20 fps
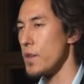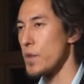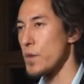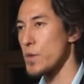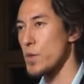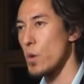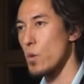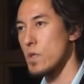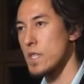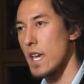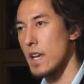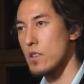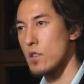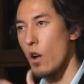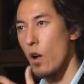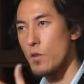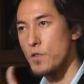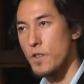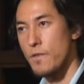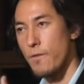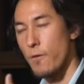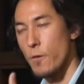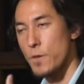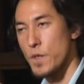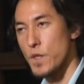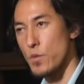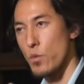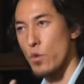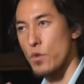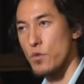So technology
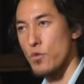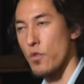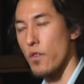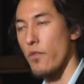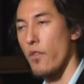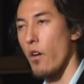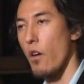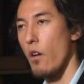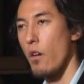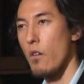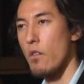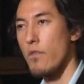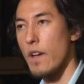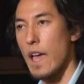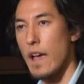forces war to evolve.